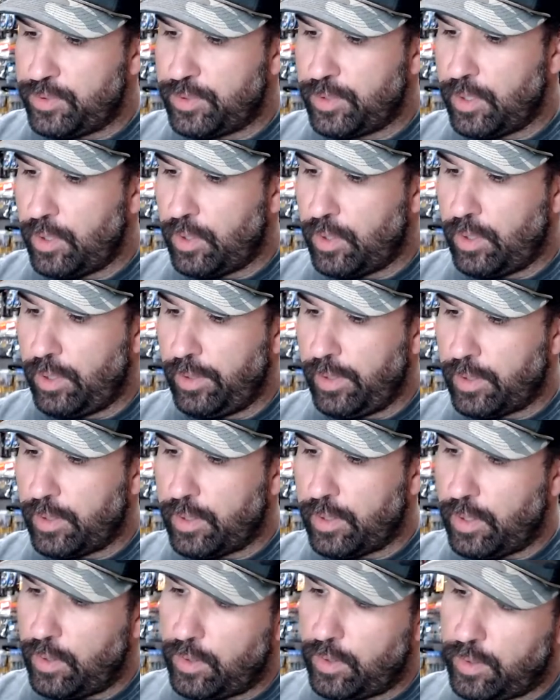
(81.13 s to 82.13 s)
to go clear
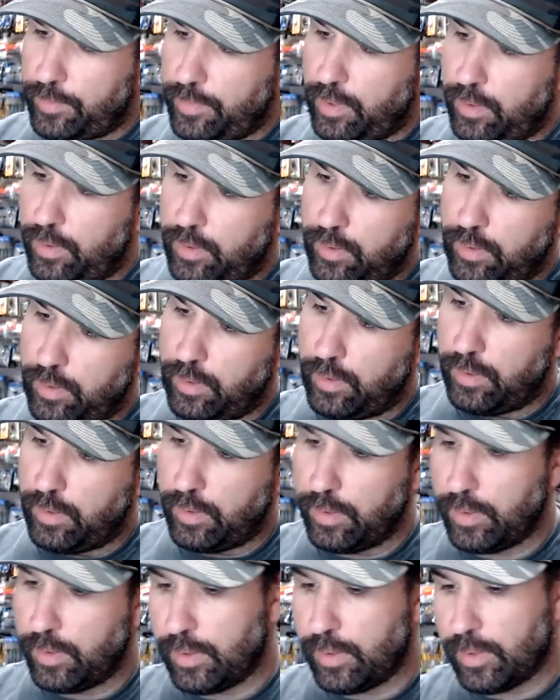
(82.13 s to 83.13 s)
coat them
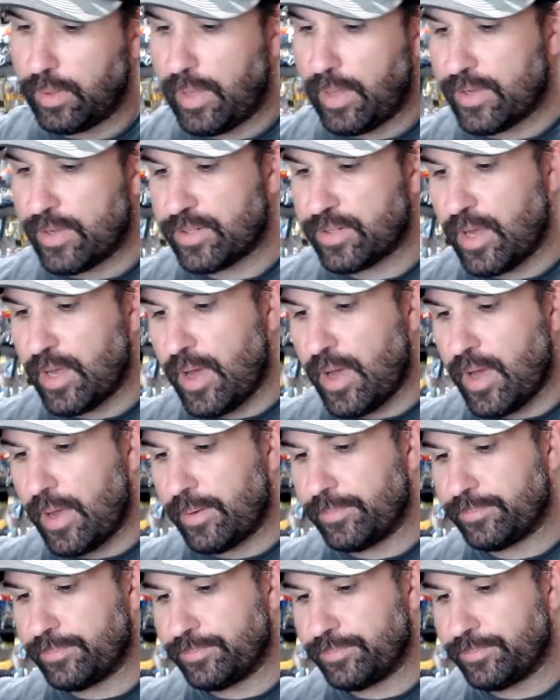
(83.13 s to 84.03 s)
last night